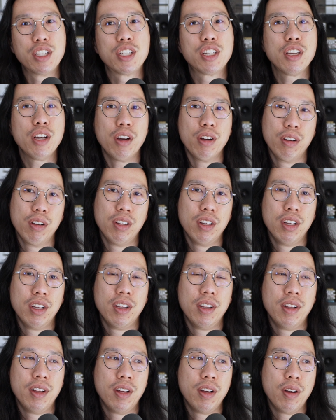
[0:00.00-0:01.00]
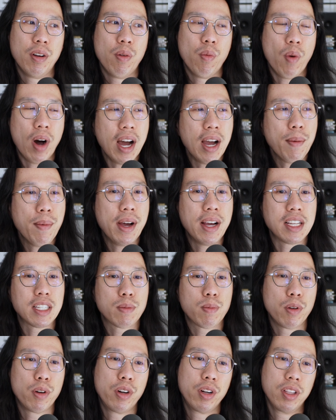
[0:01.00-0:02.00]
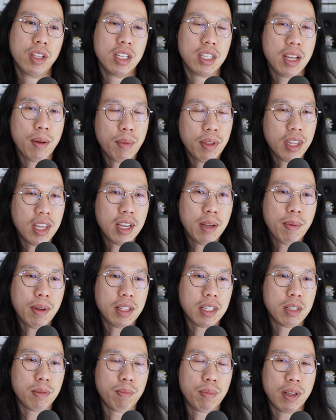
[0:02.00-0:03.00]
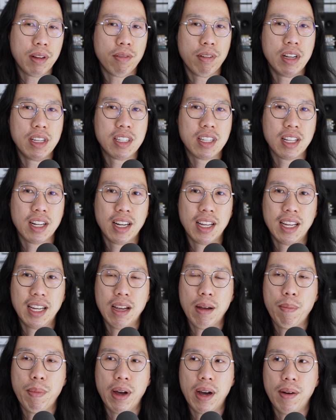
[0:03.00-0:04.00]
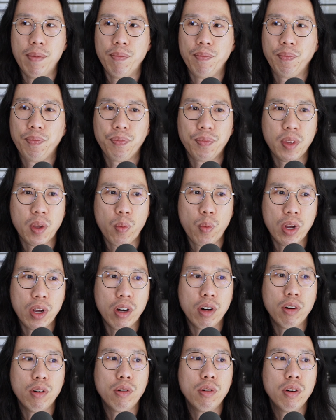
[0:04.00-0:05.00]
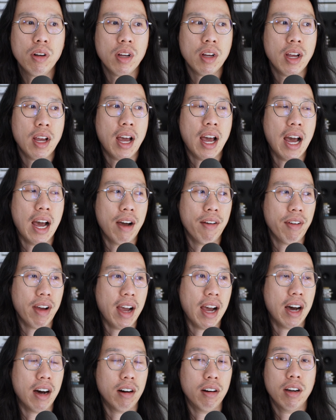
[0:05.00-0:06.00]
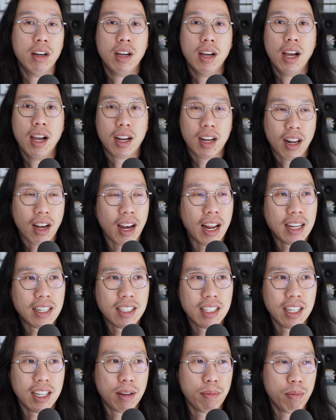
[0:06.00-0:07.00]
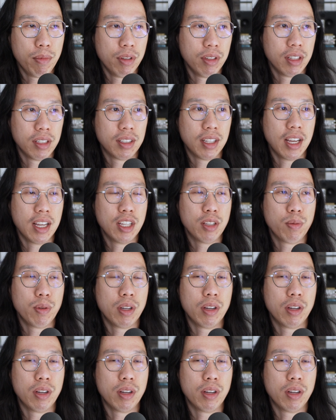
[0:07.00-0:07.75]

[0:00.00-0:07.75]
So, why am I exploring this? I've been thinking about this a bit recently about we all have our eclectic music taste.